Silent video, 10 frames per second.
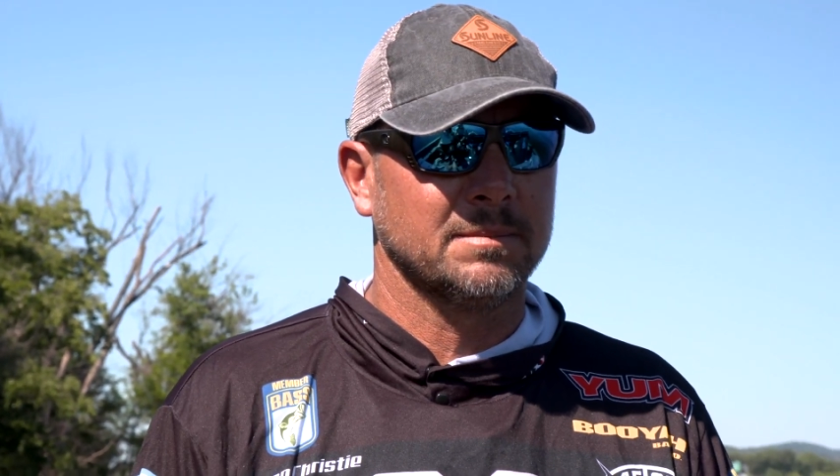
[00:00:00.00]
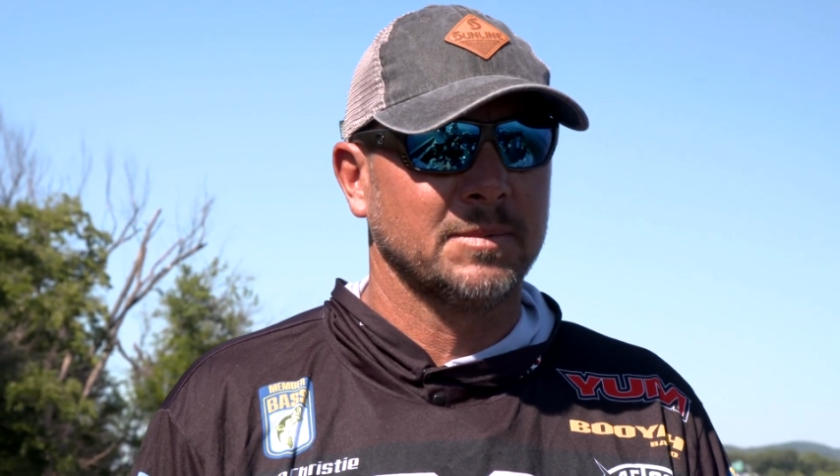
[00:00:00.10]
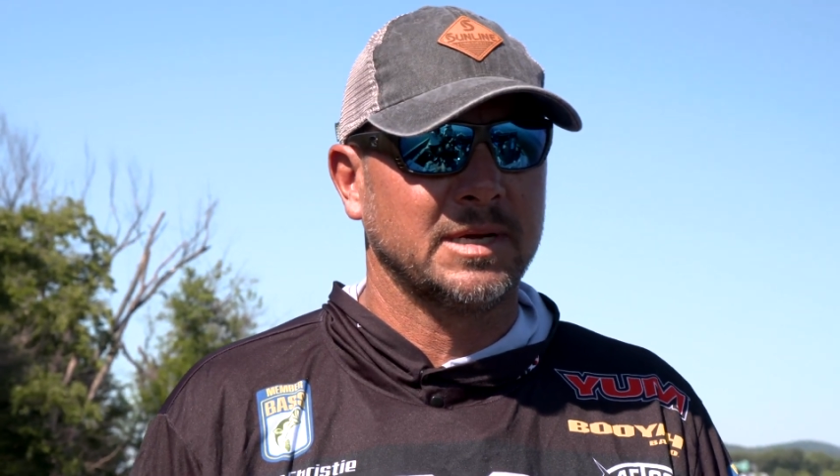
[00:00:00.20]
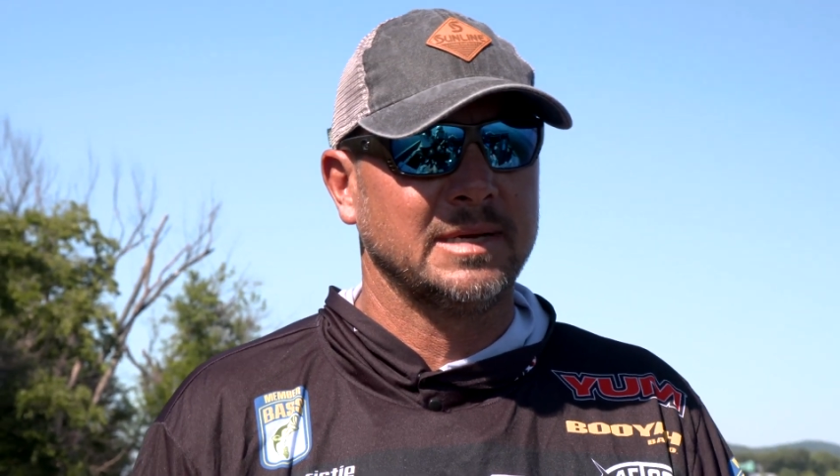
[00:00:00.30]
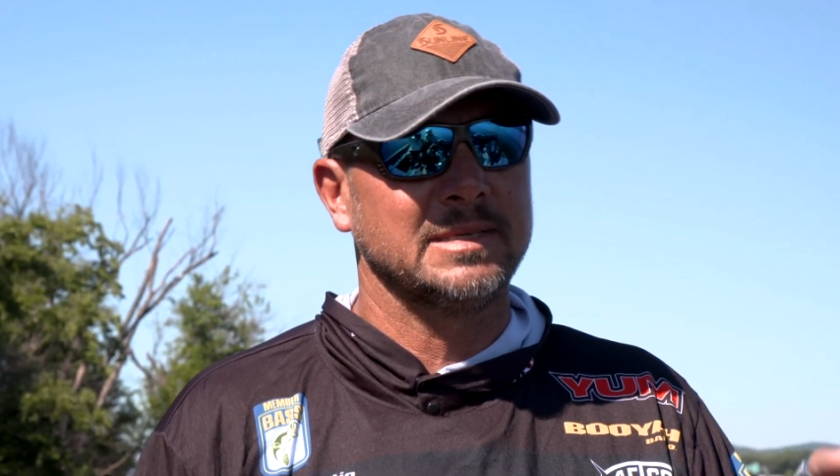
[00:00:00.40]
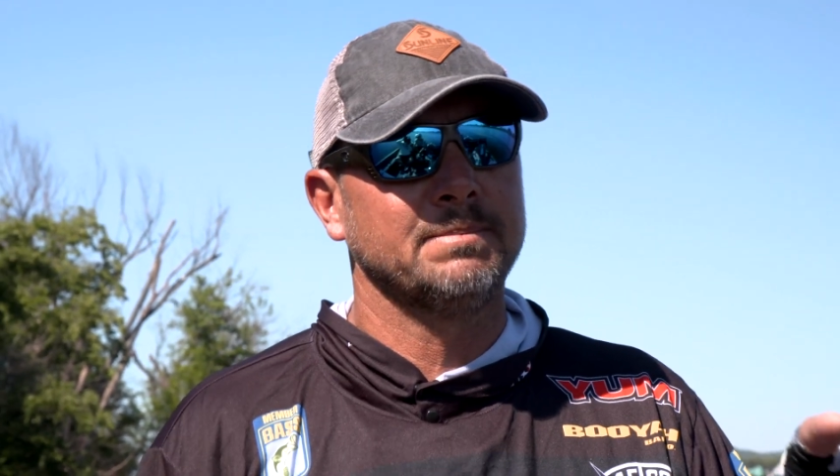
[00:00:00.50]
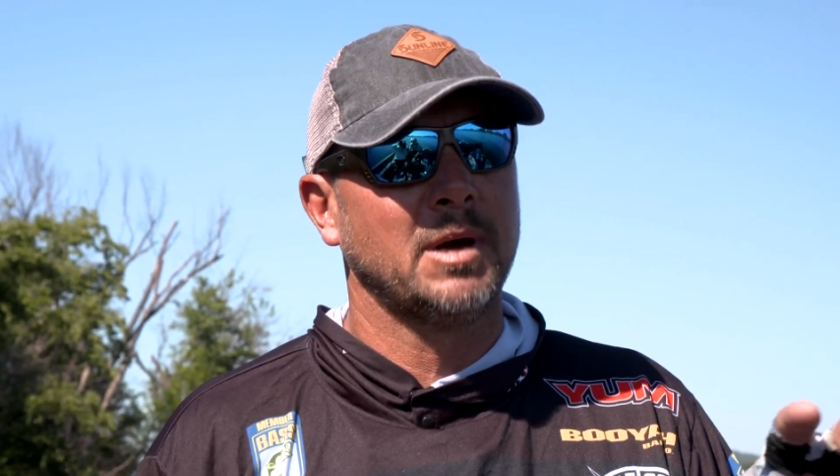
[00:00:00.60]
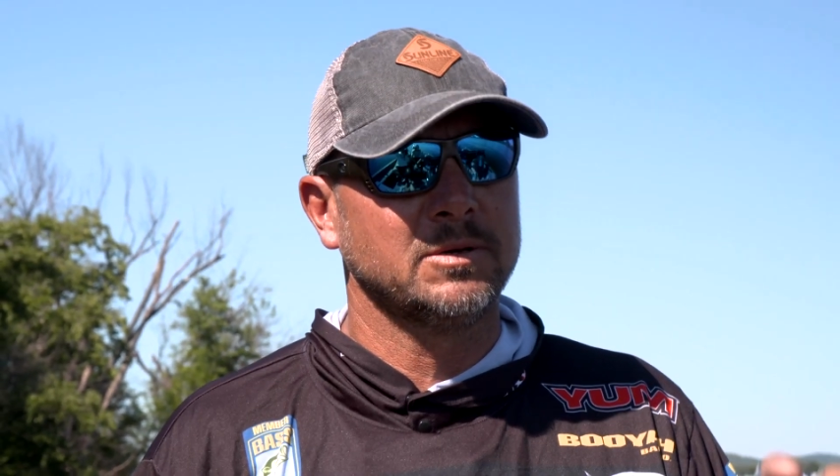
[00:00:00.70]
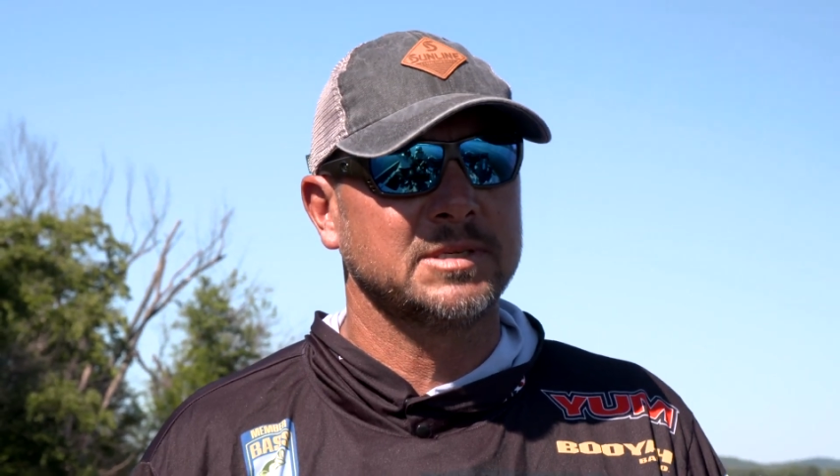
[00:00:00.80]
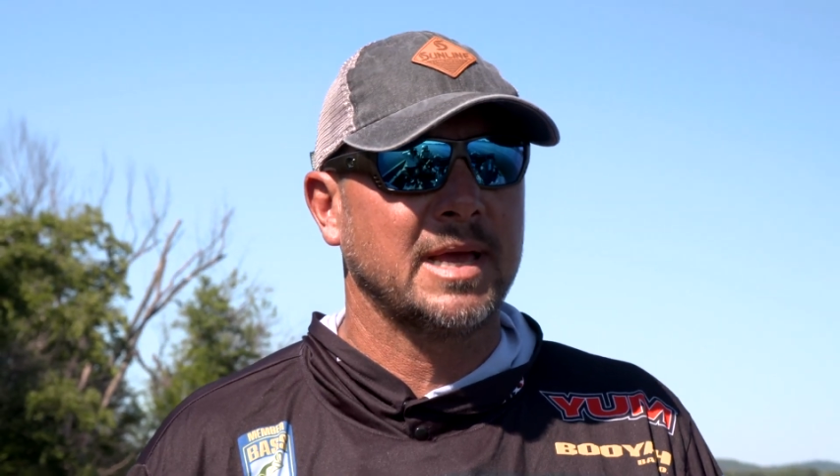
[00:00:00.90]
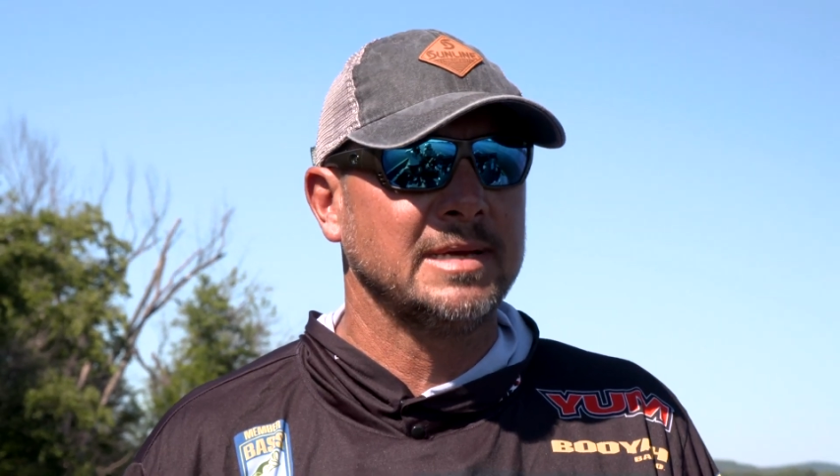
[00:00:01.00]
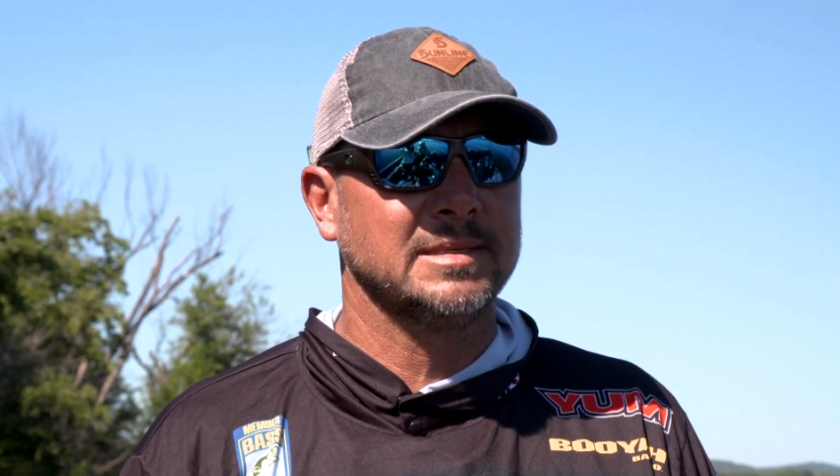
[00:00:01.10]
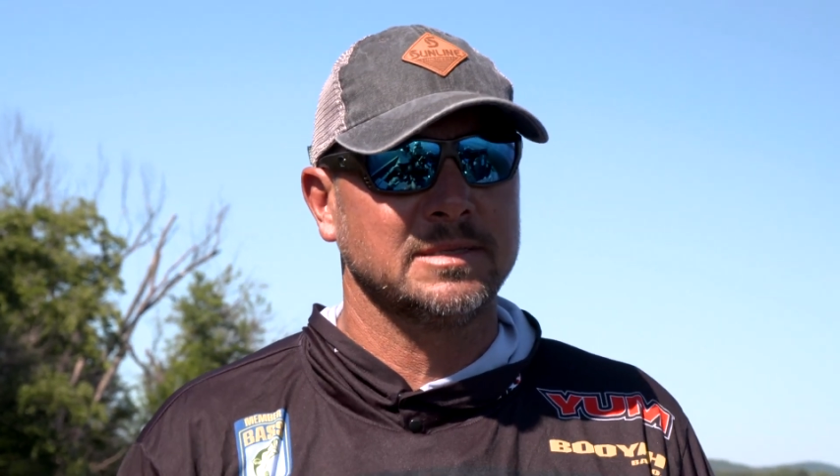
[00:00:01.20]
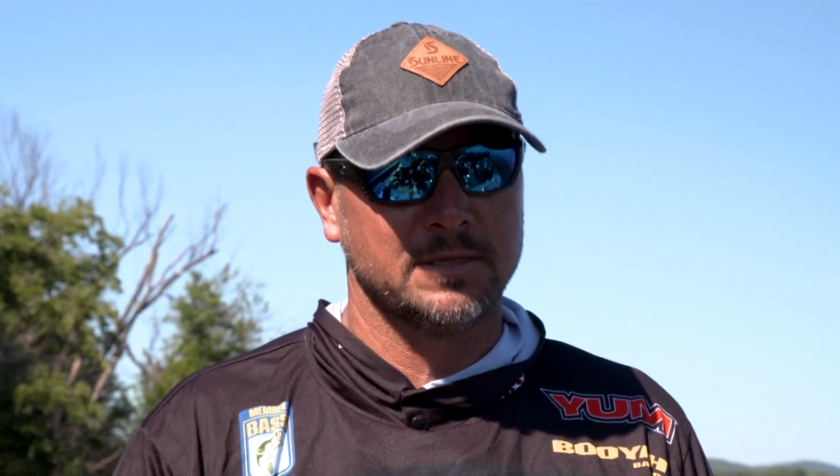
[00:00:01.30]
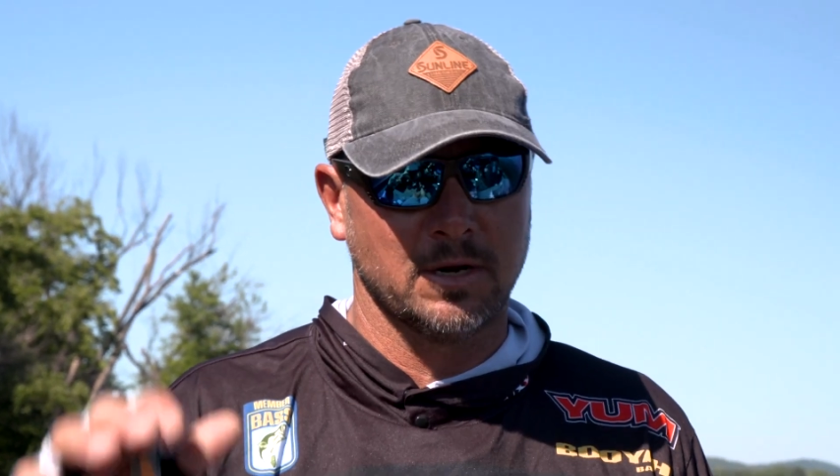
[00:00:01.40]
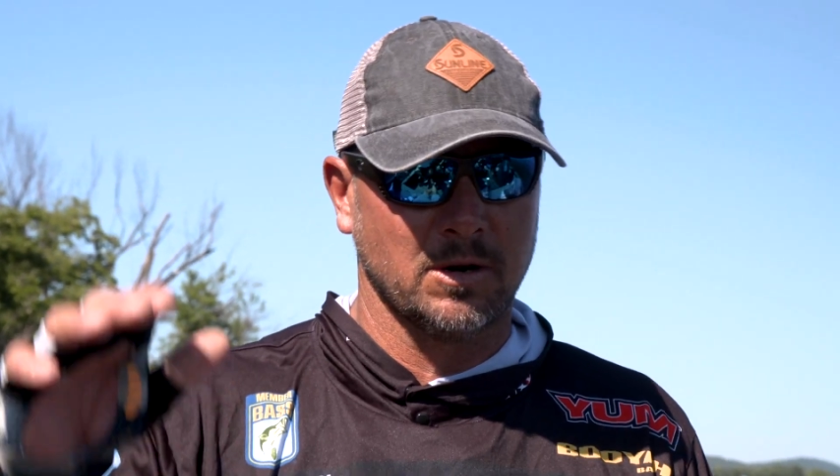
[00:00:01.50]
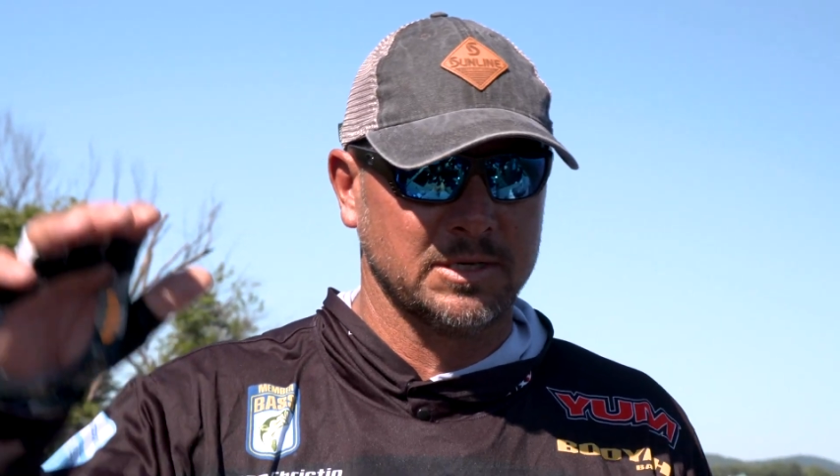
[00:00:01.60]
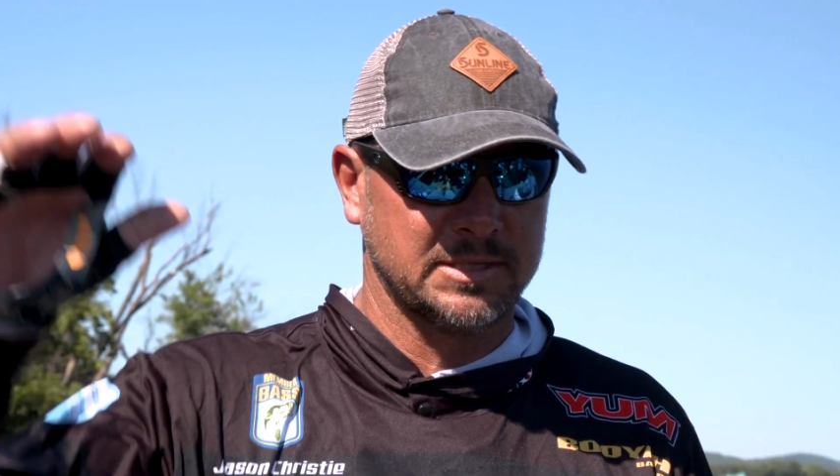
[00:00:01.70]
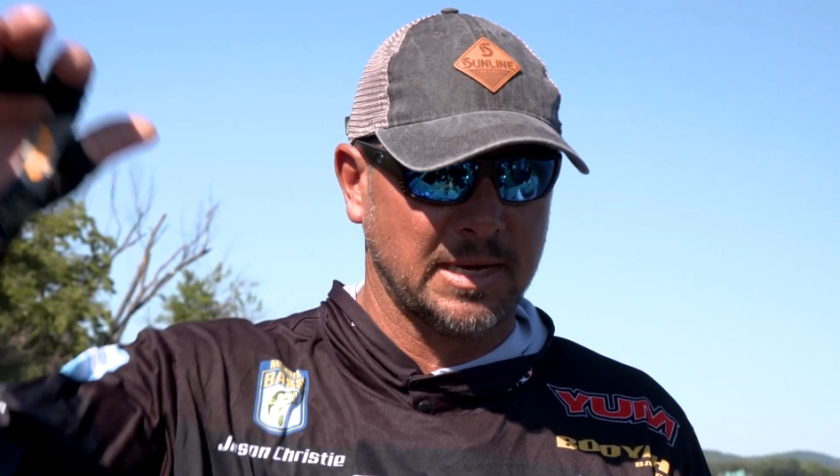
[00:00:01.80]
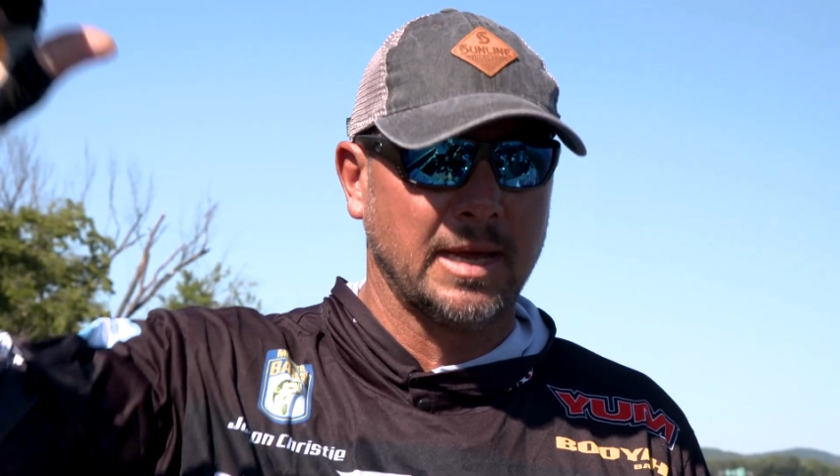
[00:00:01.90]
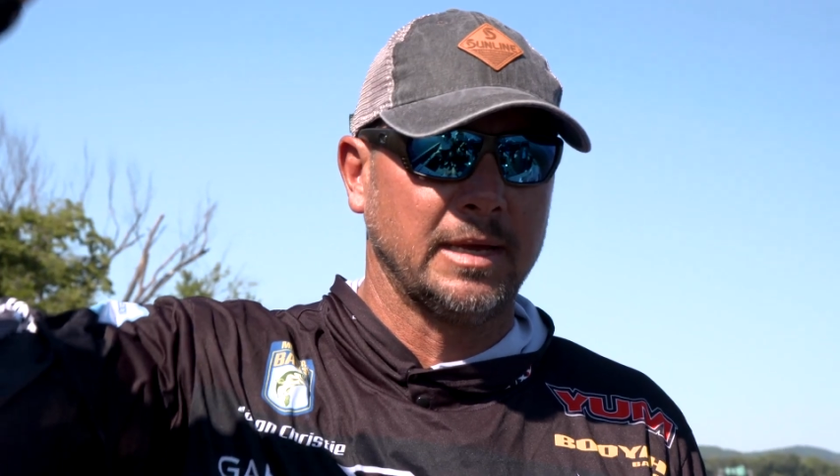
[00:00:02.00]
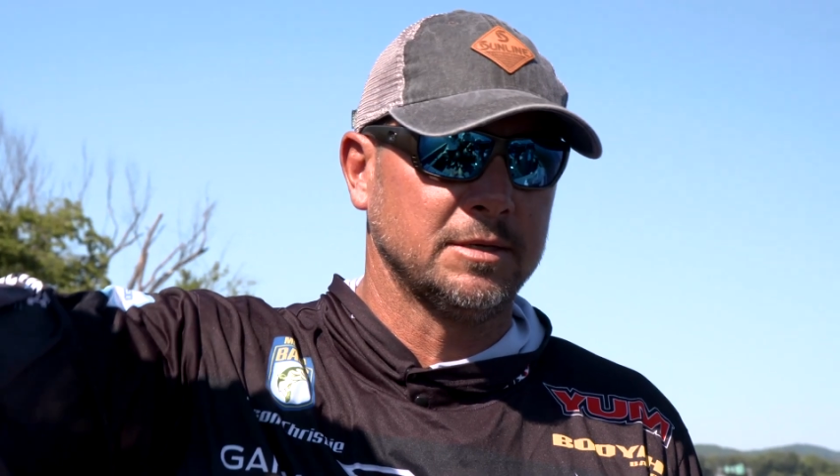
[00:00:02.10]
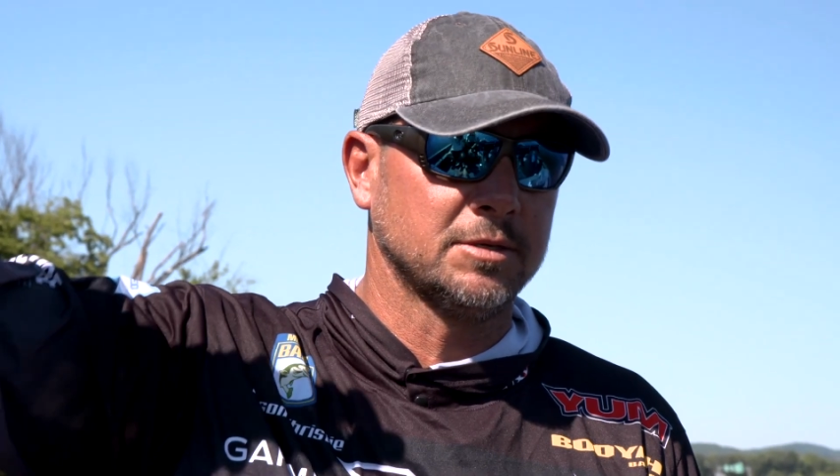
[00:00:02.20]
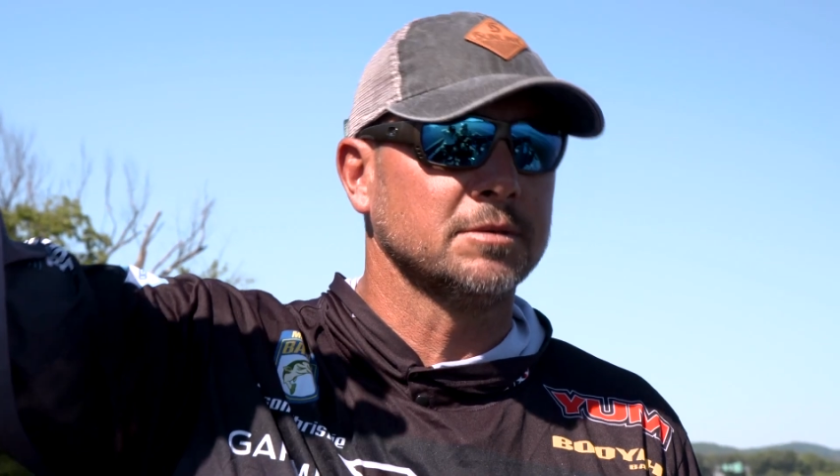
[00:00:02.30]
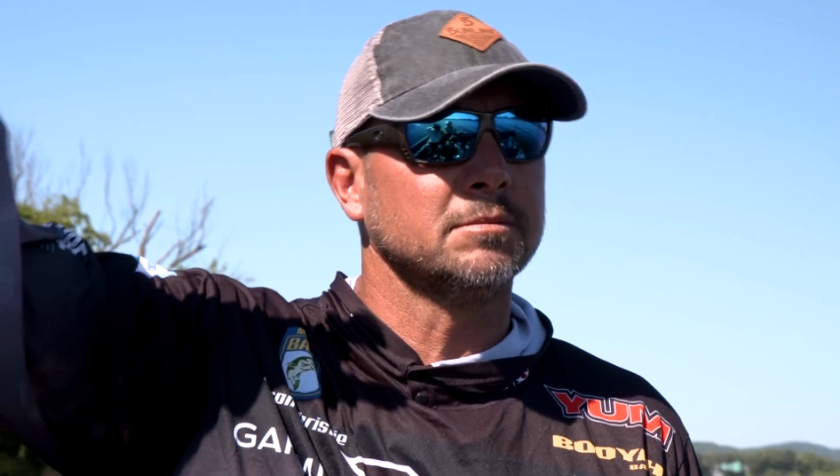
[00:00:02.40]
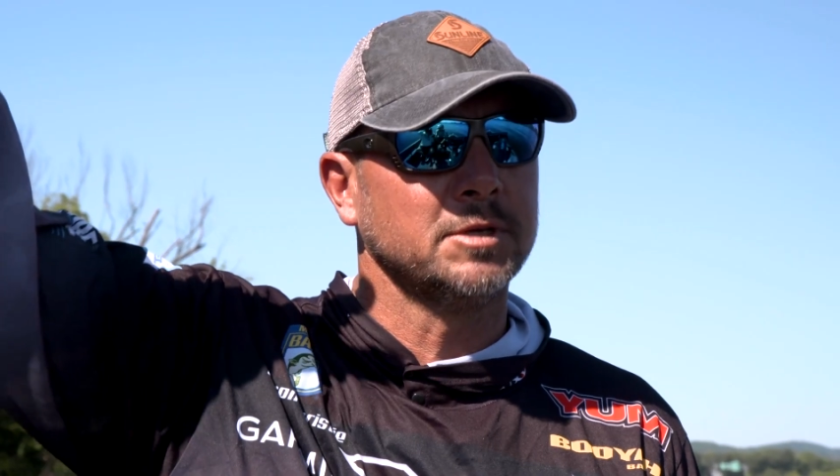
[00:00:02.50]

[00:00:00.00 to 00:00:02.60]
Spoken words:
because in most cases they're going to stage,